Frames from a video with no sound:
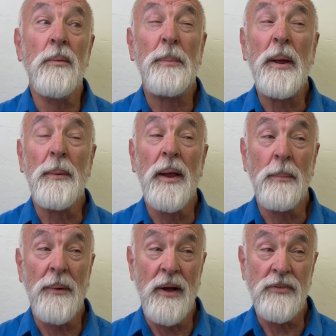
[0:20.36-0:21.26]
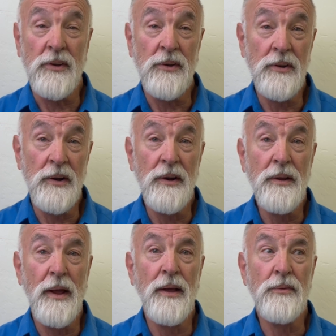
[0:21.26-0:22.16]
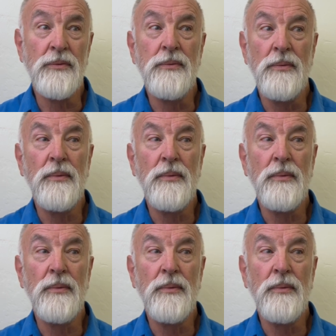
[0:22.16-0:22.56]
at the people I prosecuted as,